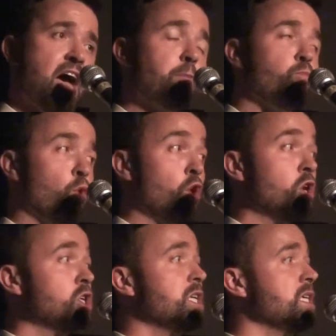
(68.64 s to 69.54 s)
That
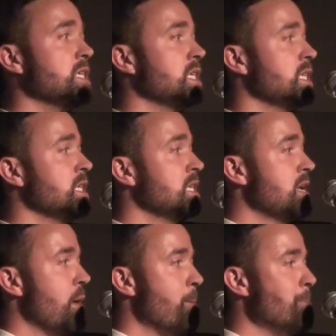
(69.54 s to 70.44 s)
word,
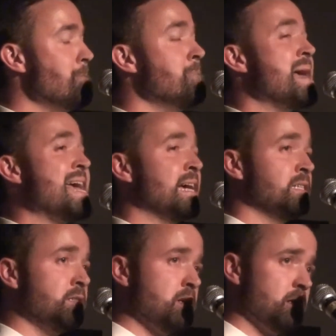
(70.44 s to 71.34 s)

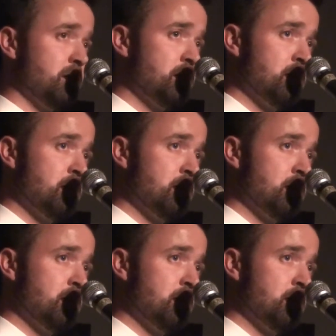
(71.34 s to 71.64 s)
man,